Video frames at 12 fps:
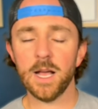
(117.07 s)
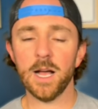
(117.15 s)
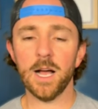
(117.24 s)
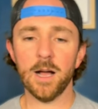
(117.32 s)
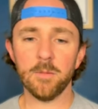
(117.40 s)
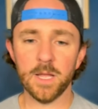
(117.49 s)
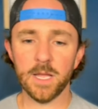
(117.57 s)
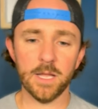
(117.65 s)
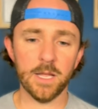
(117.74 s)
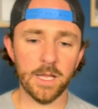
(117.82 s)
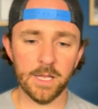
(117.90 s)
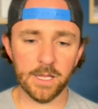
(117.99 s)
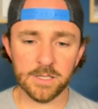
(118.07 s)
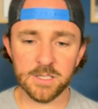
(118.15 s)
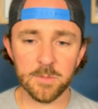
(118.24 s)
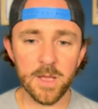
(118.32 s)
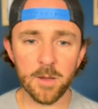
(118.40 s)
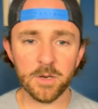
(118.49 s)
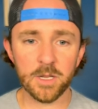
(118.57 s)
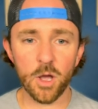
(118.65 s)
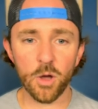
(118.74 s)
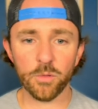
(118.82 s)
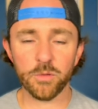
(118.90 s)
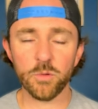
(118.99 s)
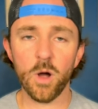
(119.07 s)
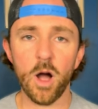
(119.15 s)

and to be able to go through